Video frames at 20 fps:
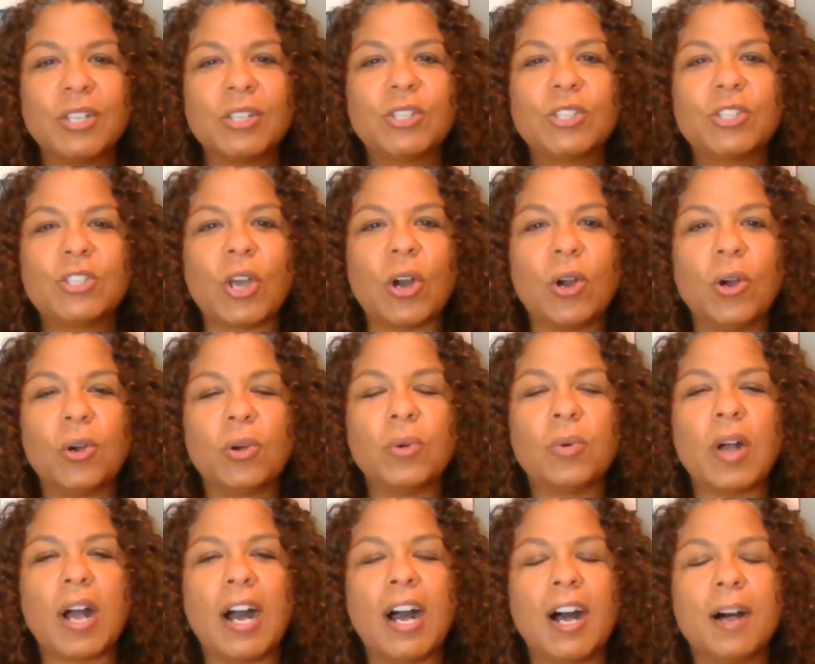
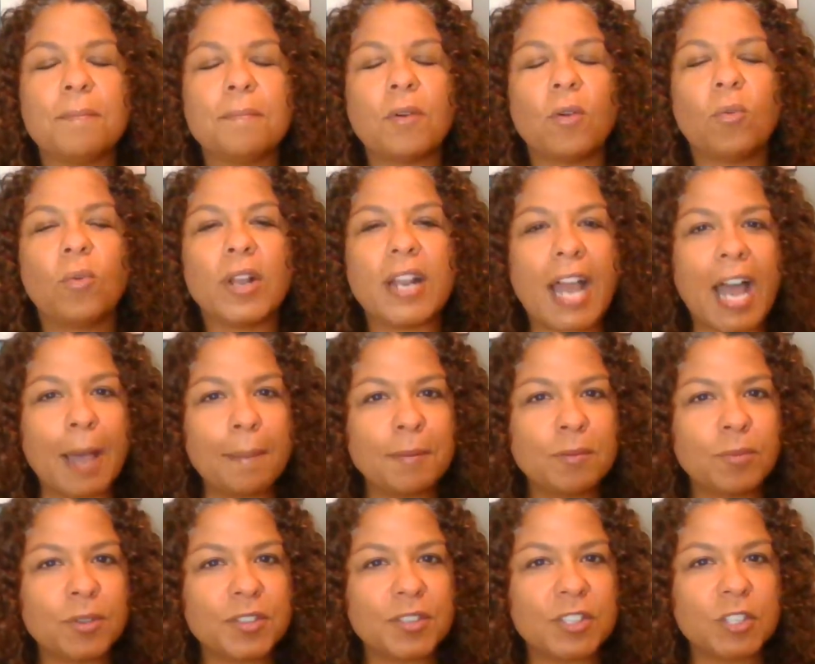So, what
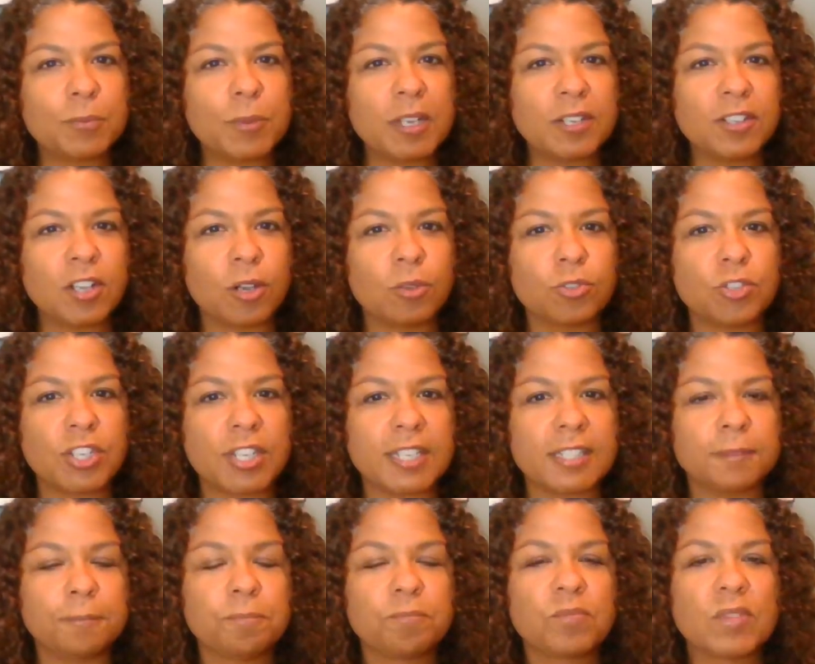happened with the speed
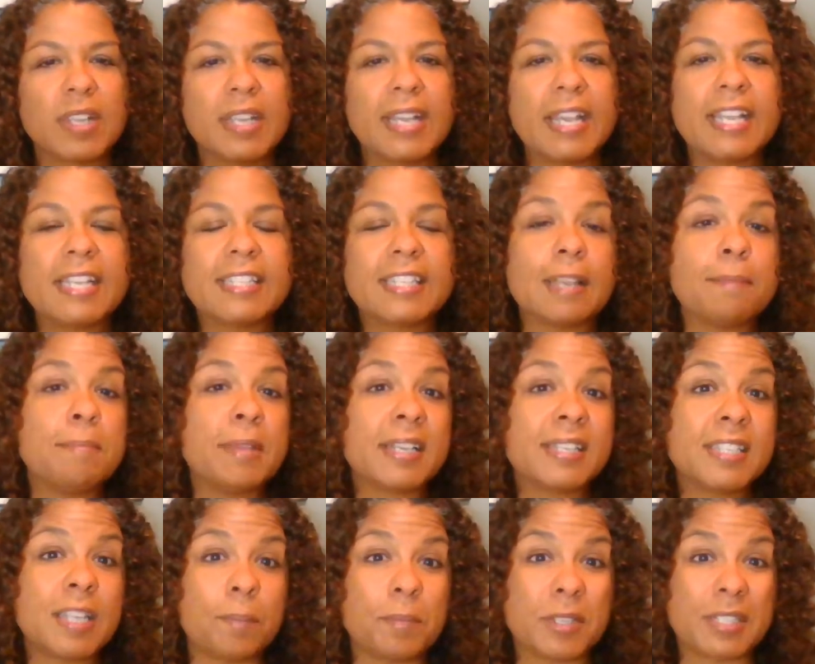coaching is they
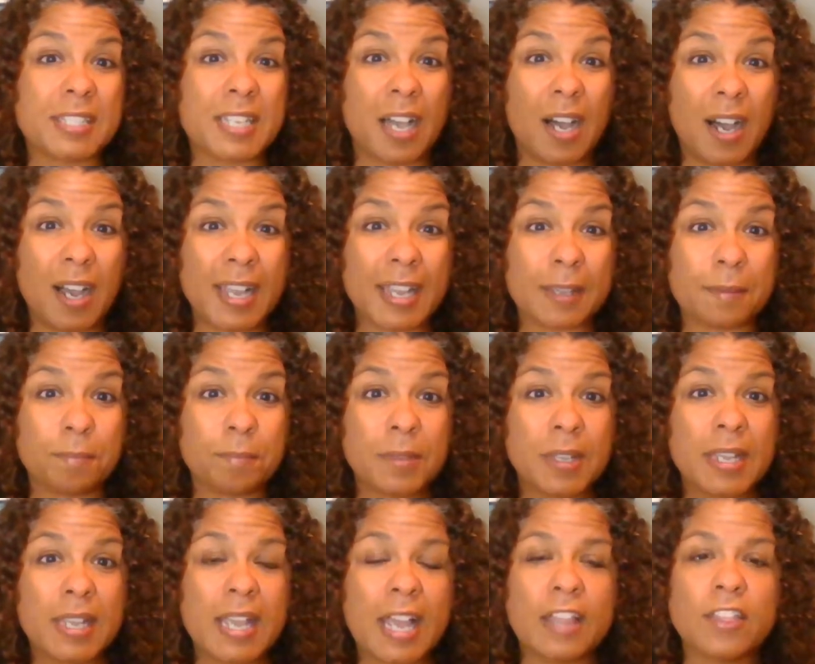mixed up the time,
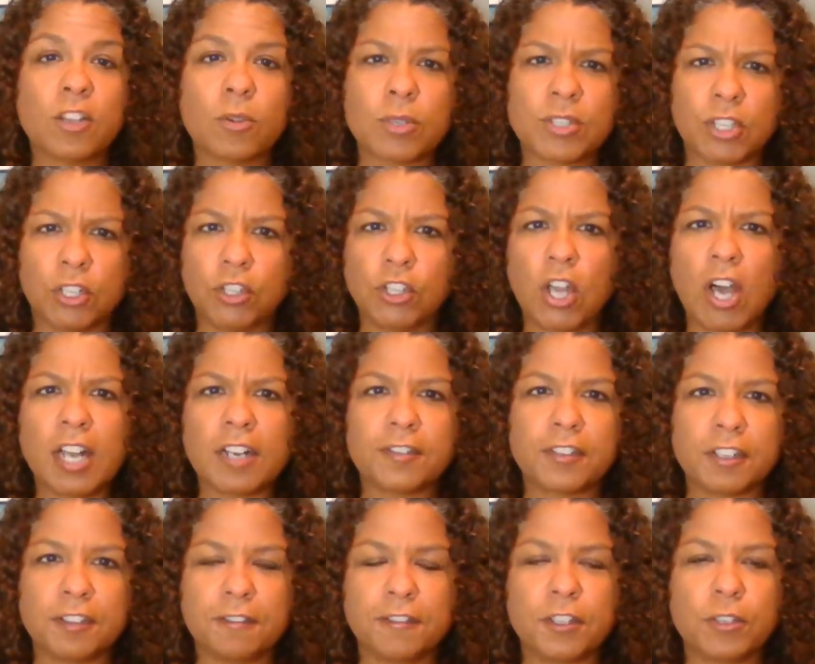and there was a lot of
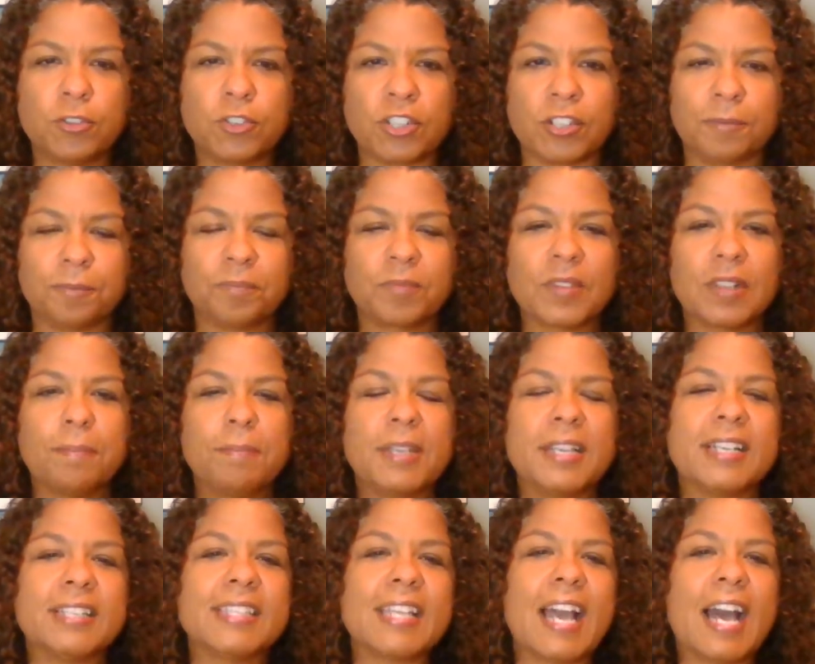confusion
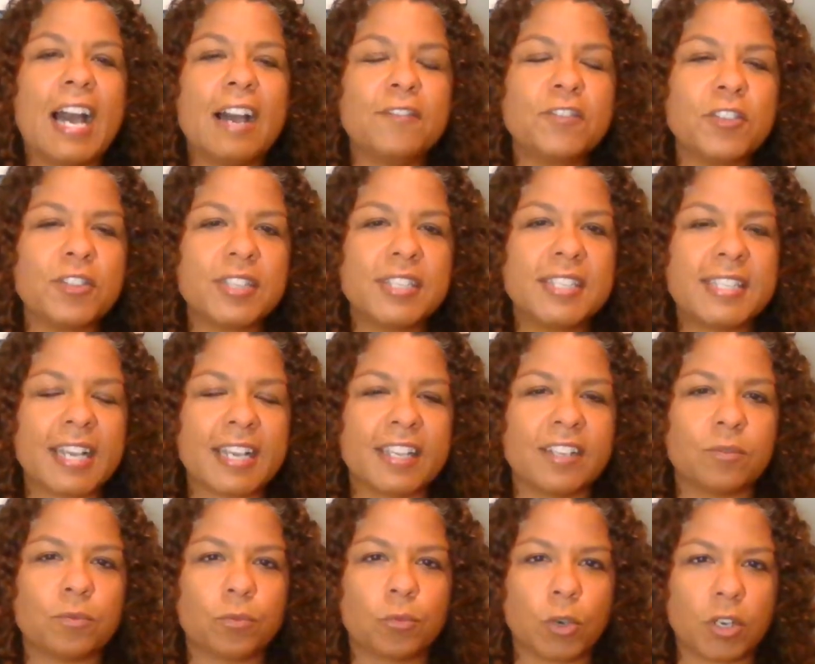because after the
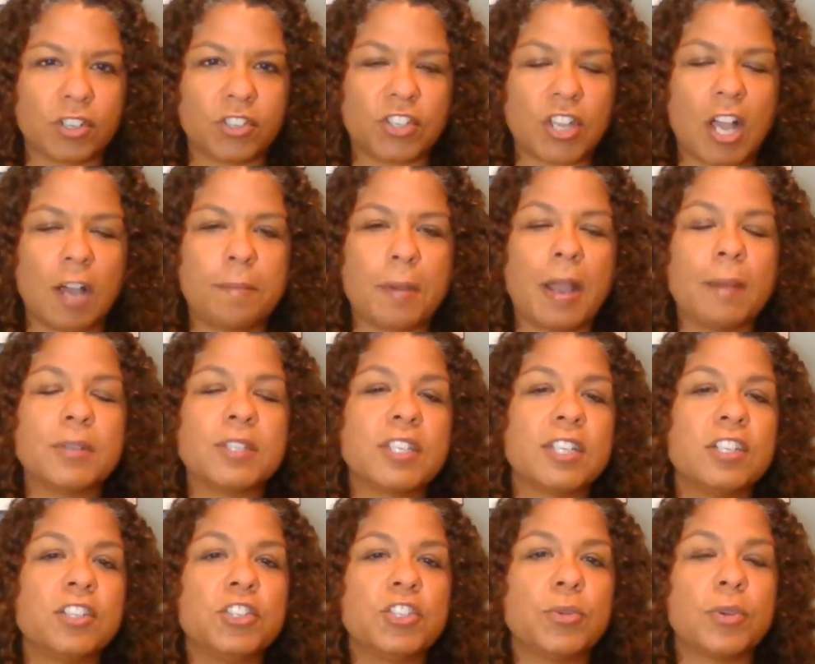second workshop, I was
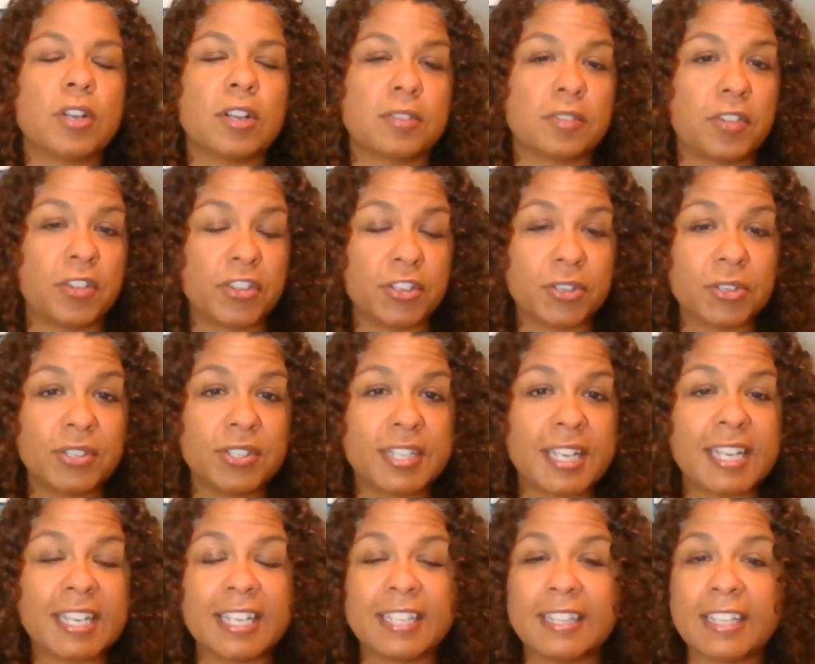going to do it on a
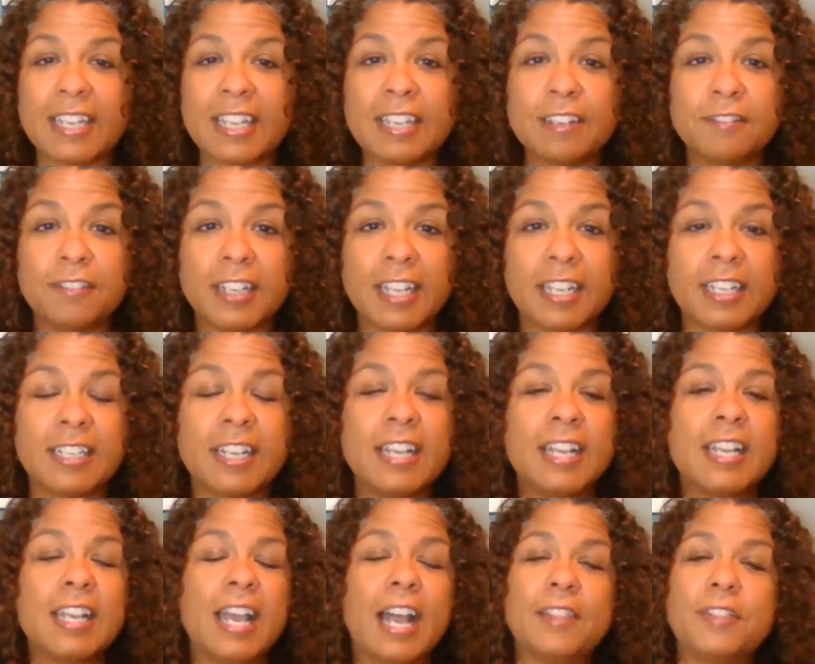Thursday in the evening
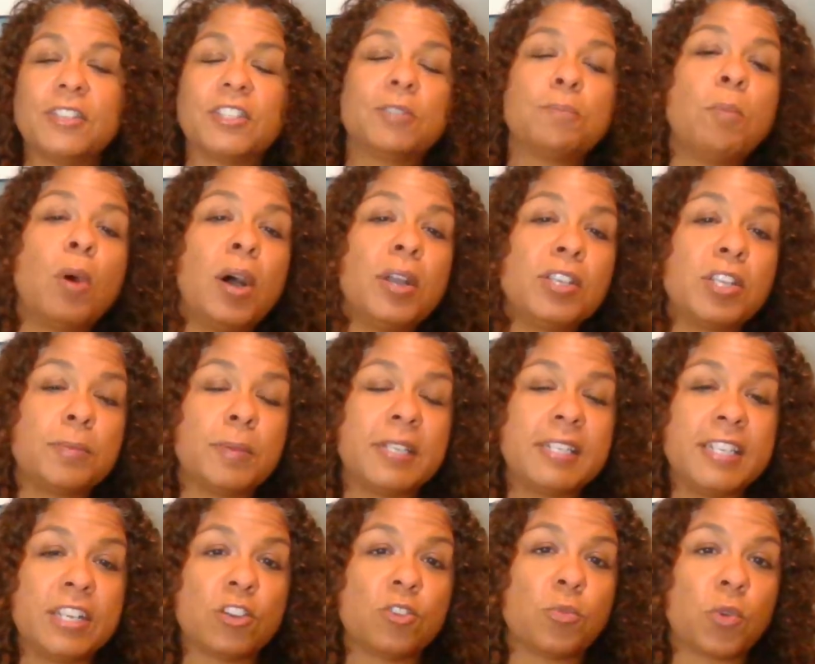at this
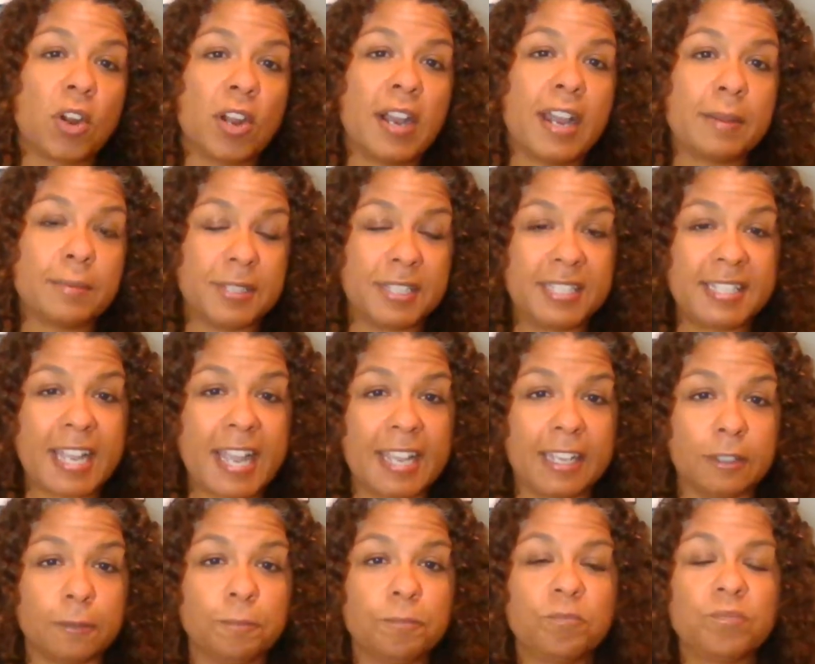monument near where I was
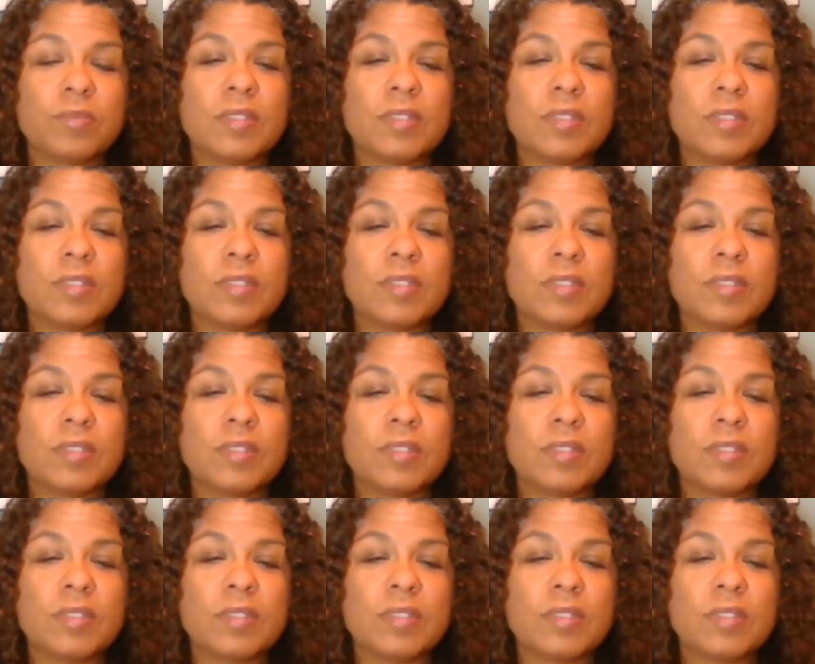staying.